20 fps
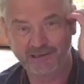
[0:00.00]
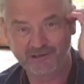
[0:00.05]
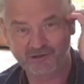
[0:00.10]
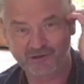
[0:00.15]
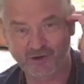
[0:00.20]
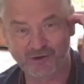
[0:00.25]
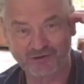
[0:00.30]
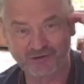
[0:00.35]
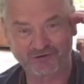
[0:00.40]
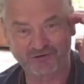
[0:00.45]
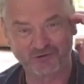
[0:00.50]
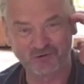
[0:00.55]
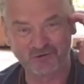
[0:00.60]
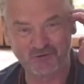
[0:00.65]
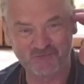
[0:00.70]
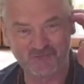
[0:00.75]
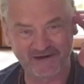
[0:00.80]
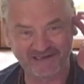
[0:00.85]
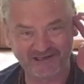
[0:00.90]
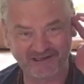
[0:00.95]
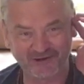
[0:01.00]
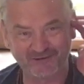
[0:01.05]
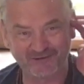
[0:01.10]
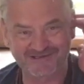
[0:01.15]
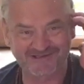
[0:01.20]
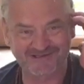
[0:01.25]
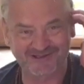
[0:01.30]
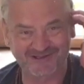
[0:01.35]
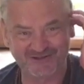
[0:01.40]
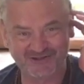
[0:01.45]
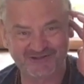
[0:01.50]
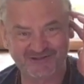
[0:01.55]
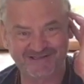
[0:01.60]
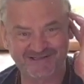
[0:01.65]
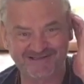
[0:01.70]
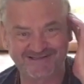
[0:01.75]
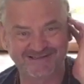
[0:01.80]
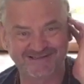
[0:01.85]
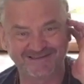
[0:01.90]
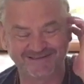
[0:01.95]
going through all my yoga
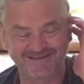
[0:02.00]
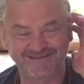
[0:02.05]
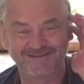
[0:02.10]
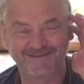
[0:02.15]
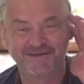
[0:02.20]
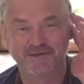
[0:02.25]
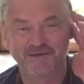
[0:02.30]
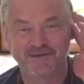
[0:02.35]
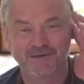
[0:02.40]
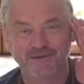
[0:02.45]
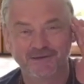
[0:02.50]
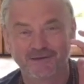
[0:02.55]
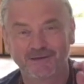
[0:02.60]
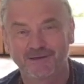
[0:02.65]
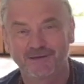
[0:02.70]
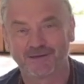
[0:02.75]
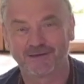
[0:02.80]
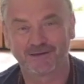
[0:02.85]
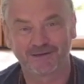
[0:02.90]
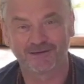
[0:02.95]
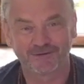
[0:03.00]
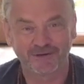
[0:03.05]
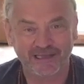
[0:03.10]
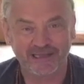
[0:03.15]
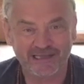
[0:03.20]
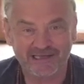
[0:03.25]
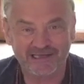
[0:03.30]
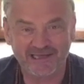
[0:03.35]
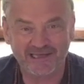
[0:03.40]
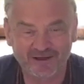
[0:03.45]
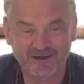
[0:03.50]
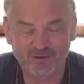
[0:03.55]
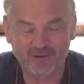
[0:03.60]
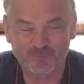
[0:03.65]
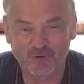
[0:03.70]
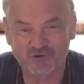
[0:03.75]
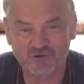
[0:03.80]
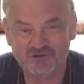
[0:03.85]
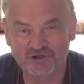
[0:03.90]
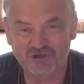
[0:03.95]
solutions and uh, eking out the
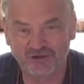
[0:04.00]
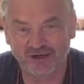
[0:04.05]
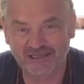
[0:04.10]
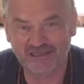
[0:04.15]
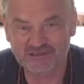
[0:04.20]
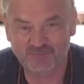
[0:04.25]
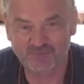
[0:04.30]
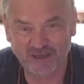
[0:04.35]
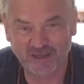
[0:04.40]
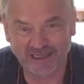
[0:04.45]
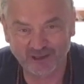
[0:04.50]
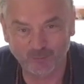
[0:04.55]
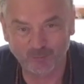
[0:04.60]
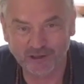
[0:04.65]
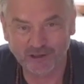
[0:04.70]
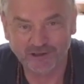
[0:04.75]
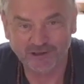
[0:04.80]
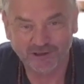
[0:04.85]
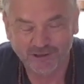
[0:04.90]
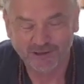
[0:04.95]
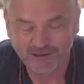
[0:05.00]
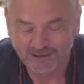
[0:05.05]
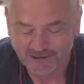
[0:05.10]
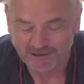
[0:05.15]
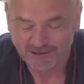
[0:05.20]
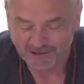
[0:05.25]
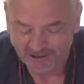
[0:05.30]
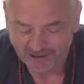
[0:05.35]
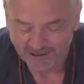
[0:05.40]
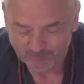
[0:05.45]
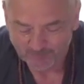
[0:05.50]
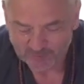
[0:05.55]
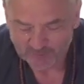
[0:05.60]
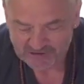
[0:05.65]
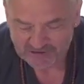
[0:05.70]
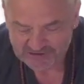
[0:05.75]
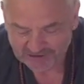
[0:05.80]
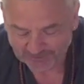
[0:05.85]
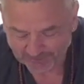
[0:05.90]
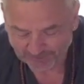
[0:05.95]
posture you like to play with
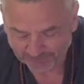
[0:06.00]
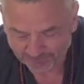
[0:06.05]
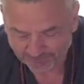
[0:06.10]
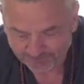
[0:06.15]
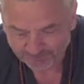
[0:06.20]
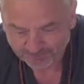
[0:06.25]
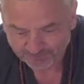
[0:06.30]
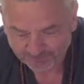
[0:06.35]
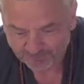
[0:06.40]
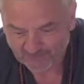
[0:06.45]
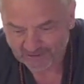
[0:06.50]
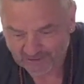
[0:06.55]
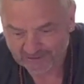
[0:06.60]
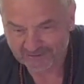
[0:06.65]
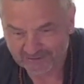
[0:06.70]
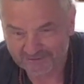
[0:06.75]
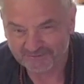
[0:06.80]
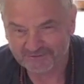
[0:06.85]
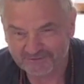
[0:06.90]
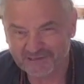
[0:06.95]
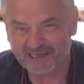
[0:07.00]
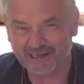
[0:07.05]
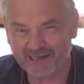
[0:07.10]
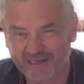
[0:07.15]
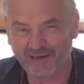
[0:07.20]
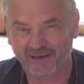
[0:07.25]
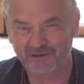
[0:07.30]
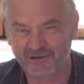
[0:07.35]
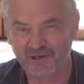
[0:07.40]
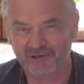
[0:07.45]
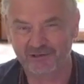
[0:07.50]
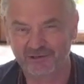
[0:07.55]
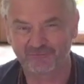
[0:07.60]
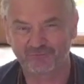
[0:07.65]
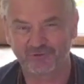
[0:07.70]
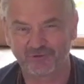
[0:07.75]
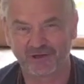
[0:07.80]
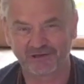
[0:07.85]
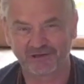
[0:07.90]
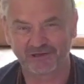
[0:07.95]
but um, yeah I kind
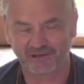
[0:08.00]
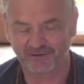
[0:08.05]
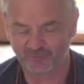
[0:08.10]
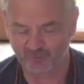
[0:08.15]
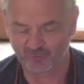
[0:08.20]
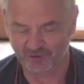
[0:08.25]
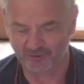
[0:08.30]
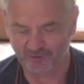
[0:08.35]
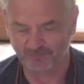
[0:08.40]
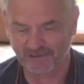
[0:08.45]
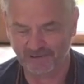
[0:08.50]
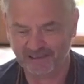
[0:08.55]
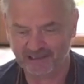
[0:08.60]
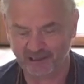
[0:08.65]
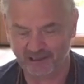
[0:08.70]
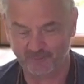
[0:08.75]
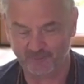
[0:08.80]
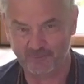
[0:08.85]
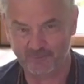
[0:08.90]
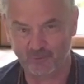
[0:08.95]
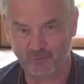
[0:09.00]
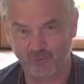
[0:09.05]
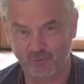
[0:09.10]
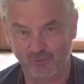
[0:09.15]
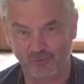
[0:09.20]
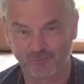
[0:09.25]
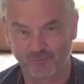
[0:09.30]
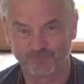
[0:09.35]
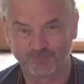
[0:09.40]
of I kind of want to make it a bit more